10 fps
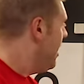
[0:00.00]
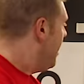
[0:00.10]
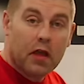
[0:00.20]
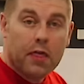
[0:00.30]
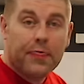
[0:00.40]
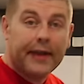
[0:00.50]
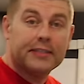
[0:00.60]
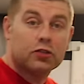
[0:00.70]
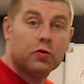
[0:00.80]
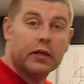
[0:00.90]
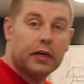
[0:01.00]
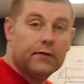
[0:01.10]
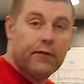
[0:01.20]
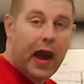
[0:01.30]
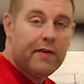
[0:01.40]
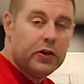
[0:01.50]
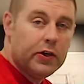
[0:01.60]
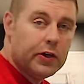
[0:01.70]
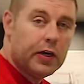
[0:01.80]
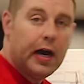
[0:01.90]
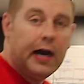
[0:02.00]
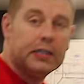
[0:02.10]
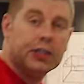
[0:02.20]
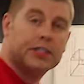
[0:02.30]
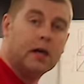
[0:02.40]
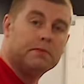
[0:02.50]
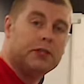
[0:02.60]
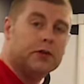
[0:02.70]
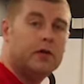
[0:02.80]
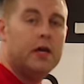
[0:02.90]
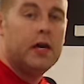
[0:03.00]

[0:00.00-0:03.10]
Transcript: A lot of the things it's really good for having your sump too